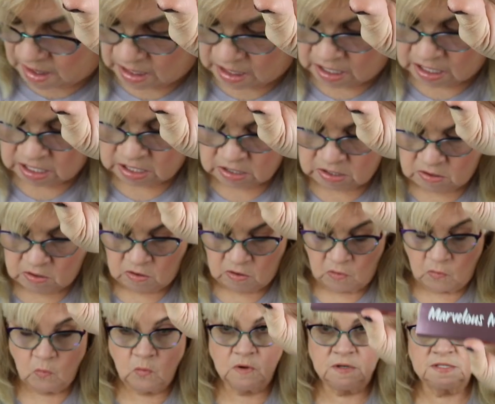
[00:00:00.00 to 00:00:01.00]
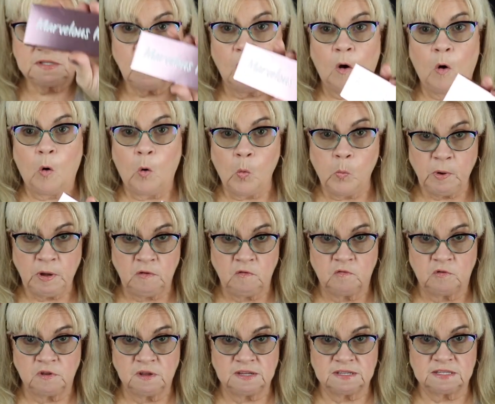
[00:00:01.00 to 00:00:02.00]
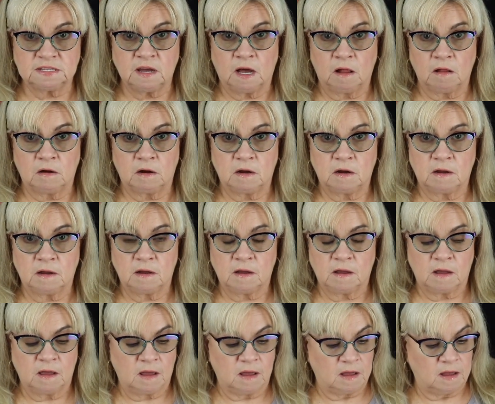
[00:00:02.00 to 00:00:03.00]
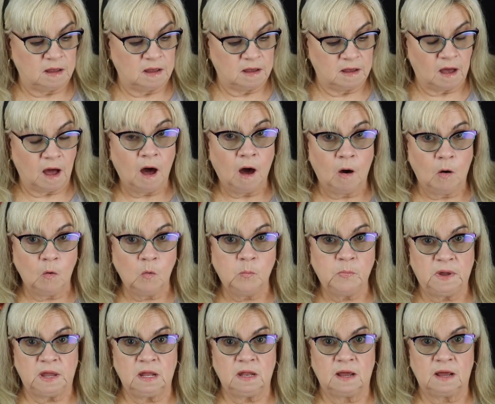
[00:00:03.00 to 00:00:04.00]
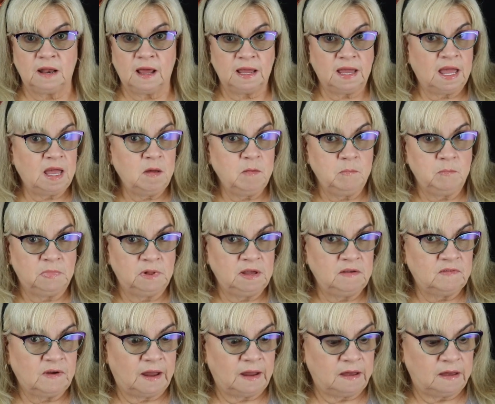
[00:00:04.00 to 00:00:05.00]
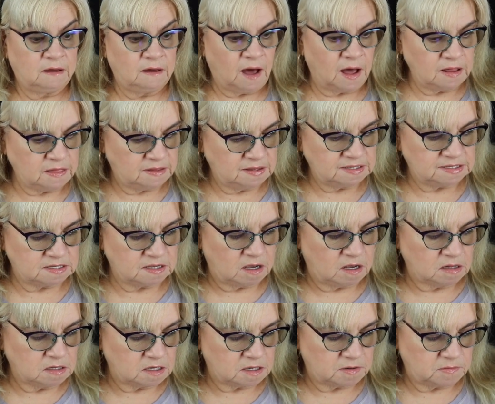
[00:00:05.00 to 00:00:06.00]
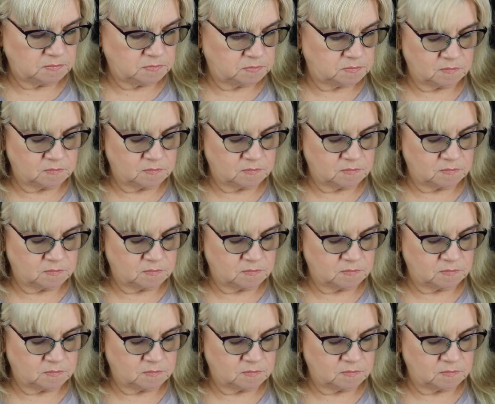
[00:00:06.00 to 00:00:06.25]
I was hoping for this color hoping, and I can't believe I got this color.